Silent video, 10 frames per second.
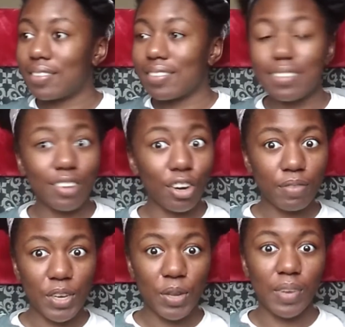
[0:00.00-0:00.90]
It's the
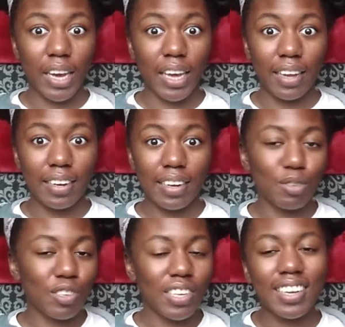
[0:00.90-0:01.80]
start of a new decade, and
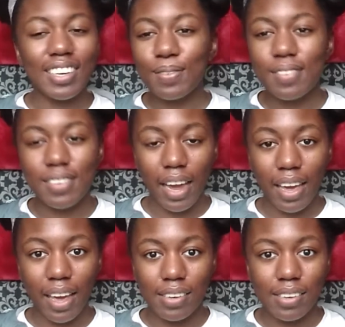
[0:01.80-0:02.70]
I'm just like, a new
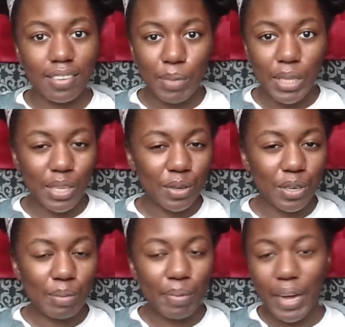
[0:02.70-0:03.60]
decade doesn't mean that you're
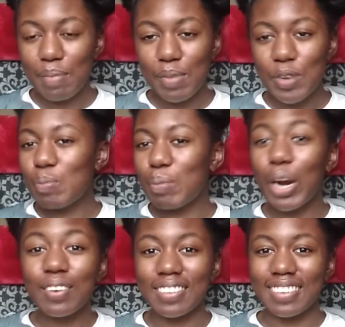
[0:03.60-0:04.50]
going to become a new
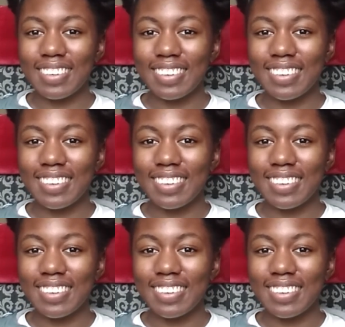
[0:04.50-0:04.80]
person.